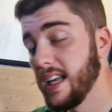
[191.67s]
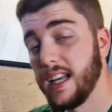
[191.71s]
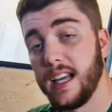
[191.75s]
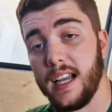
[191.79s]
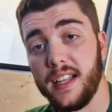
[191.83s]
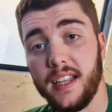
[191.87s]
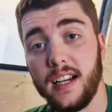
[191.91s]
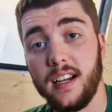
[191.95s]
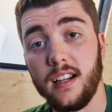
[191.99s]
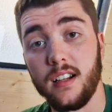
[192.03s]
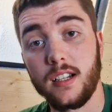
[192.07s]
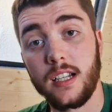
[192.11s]

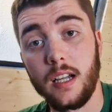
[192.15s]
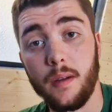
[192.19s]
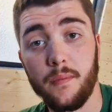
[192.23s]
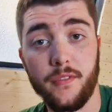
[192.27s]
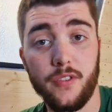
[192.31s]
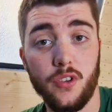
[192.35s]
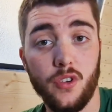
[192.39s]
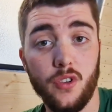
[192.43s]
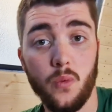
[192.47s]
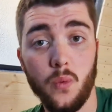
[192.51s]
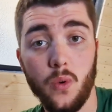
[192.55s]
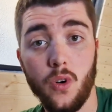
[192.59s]
And then it'll come
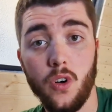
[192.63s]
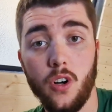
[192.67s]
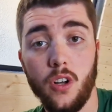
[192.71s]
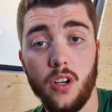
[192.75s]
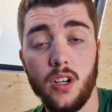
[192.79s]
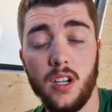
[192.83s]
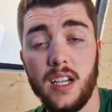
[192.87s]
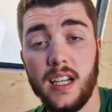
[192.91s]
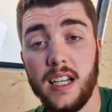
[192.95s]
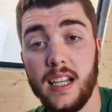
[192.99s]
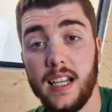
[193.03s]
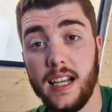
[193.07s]
through the
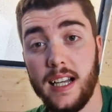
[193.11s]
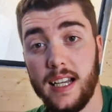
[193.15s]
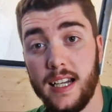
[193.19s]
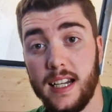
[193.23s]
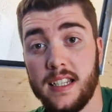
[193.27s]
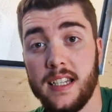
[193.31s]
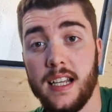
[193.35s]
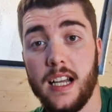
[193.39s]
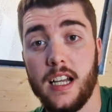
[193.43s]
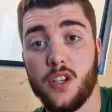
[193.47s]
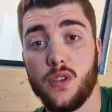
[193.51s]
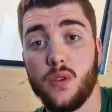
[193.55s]
wall and
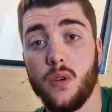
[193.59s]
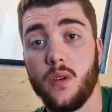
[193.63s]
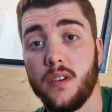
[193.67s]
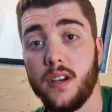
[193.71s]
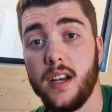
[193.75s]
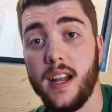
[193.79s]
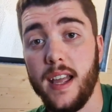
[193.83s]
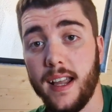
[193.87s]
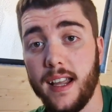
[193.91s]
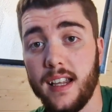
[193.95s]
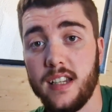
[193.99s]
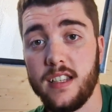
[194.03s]
attach to our
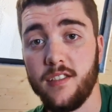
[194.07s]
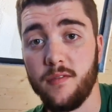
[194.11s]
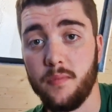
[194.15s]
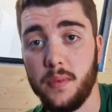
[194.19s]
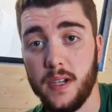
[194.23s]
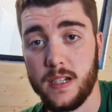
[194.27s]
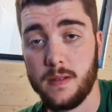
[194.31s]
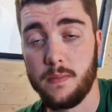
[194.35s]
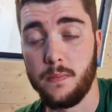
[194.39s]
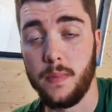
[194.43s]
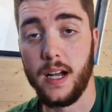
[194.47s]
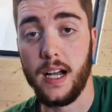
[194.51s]
negative
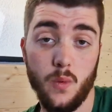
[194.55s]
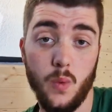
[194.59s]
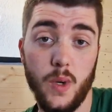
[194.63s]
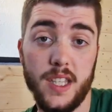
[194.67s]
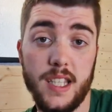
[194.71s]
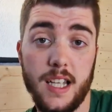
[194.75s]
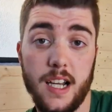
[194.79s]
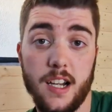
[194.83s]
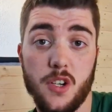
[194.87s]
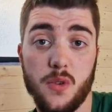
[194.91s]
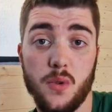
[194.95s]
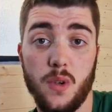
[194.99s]
bus bar when
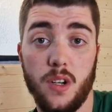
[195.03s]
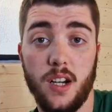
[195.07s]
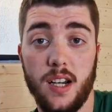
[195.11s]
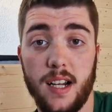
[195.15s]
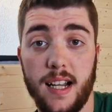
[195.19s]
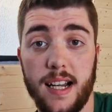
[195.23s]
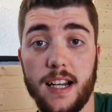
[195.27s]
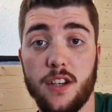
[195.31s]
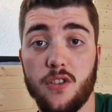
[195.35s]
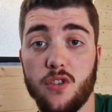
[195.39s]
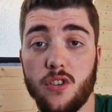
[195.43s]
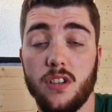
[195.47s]
the actual
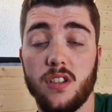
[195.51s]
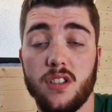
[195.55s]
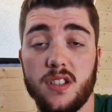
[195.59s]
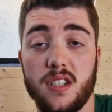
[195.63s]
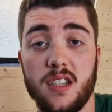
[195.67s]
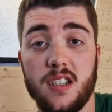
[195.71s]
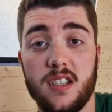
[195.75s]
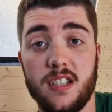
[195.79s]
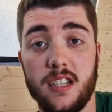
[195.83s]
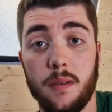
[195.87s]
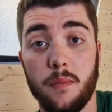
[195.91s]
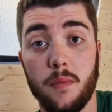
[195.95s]
electrical
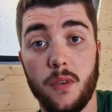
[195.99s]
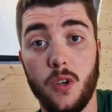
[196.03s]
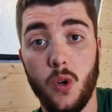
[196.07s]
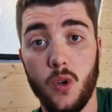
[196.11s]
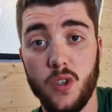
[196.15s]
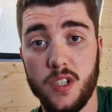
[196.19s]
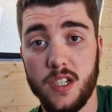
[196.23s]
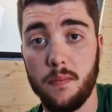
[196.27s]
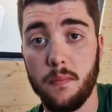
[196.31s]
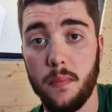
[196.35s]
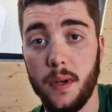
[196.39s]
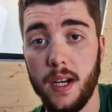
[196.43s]
system
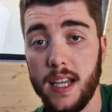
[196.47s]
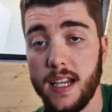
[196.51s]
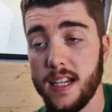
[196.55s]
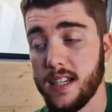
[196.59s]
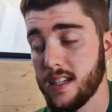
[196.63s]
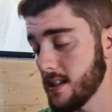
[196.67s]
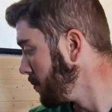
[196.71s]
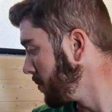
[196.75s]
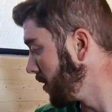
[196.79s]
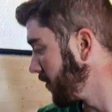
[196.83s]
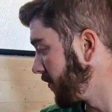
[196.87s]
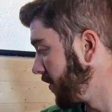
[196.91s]
goes in
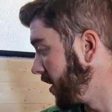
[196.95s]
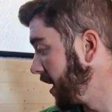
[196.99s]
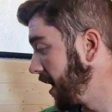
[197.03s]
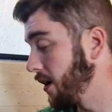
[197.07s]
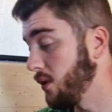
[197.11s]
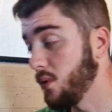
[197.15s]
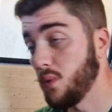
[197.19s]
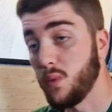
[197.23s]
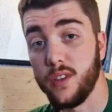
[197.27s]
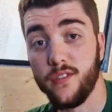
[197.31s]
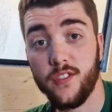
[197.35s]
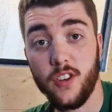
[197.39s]
place. But for
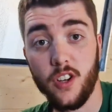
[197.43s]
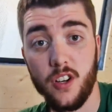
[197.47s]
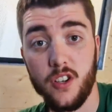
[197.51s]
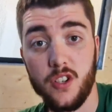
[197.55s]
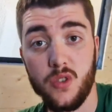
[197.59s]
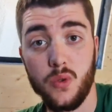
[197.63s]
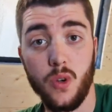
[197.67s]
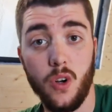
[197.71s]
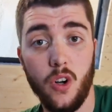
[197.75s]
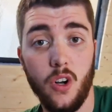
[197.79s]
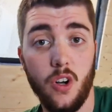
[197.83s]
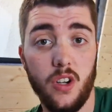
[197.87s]
now, we've got to
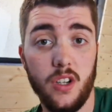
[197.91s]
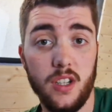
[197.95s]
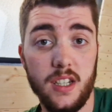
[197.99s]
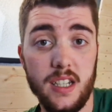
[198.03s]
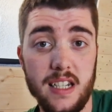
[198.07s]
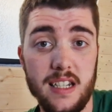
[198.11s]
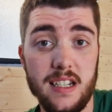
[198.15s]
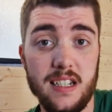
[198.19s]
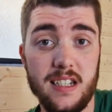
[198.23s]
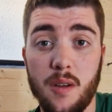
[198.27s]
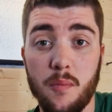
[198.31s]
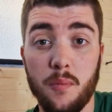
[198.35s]
do all
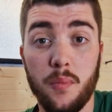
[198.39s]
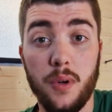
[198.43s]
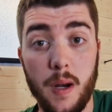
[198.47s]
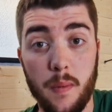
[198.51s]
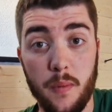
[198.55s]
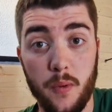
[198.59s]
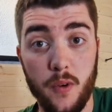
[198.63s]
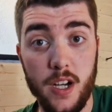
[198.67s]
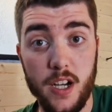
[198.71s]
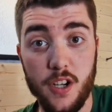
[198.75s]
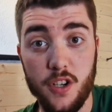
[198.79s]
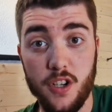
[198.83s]
these
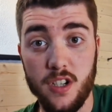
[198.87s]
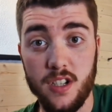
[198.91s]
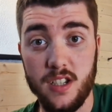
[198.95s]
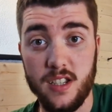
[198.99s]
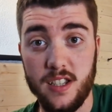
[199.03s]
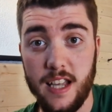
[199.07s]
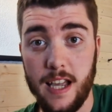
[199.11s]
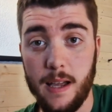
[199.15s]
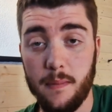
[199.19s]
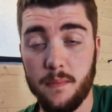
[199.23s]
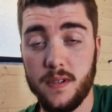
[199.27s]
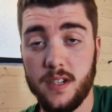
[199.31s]
preparation
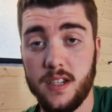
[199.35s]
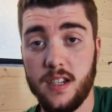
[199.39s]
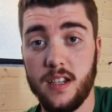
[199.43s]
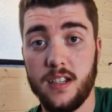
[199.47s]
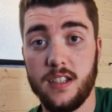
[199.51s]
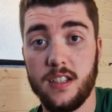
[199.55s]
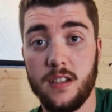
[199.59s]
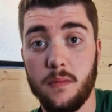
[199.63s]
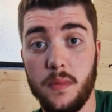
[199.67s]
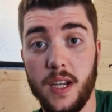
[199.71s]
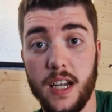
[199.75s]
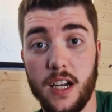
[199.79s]
steps
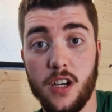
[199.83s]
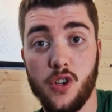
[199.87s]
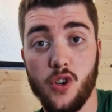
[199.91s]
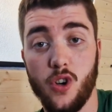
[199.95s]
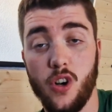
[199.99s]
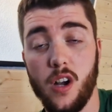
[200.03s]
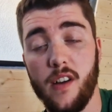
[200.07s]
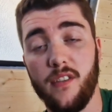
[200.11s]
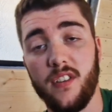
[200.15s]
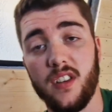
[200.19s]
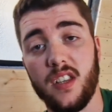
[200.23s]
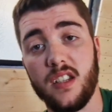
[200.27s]
to make
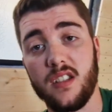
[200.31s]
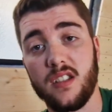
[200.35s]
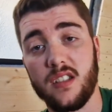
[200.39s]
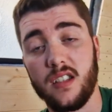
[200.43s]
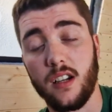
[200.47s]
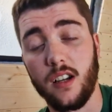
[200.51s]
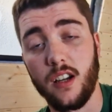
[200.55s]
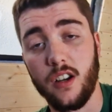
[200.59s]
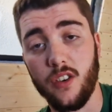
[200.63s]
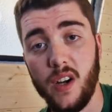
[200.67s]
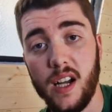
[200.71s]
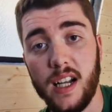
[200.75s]
sure everything's
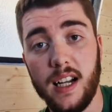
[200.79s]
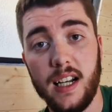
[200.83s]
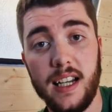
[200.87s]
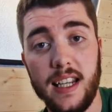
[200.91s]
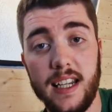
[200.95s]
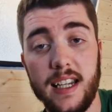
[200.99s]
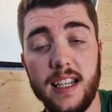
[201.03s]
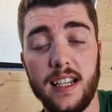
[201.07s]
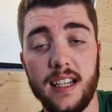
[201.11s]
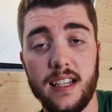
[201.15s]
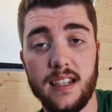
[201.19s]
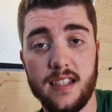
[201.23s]
done
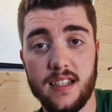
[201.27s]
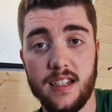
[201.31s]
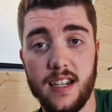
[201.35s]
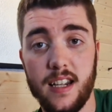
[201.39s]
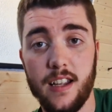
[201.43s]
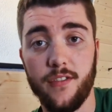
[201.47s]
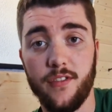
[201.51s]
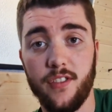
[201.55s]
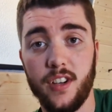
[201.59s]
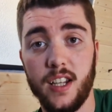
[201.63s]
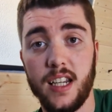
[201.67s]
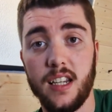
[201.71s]
correctly and
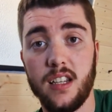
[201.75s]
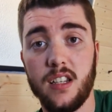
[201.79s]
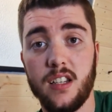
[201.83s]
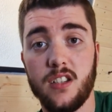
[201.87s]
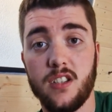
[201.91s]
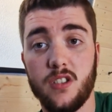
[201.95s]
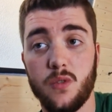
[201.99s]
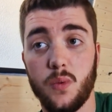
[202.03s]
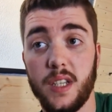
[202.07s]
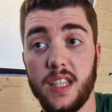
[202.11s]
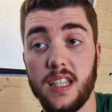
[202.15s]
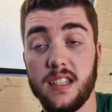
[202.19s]
safely,
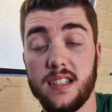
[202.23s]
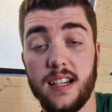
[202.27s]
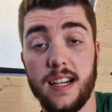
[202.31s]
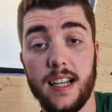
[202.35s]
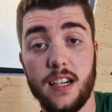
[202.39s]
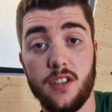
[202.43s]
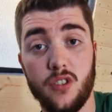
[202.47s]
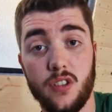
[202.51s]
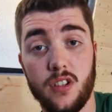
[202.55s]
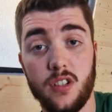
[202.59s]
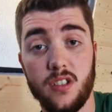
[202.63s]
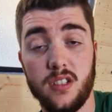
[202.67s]
so when this
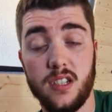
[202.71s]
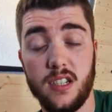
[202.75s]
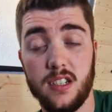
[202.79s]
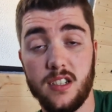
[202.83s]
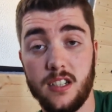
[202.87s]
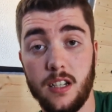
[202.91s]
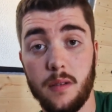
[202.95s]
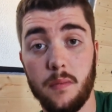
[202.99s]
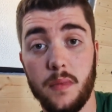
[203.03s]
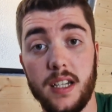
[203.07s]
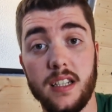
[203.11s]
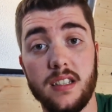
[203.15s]
electrical
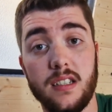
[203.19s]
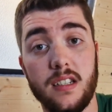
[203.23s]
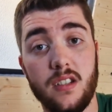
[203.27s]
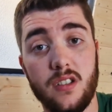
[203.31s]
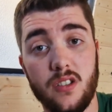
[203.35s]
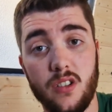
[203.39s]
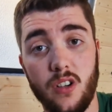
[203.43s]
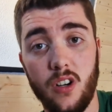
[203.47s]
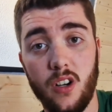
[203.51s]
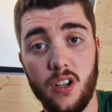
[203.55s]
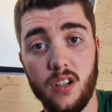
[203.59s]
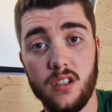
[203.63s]
system is
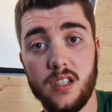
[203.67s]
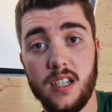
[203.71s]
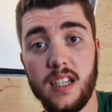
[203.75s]
installed,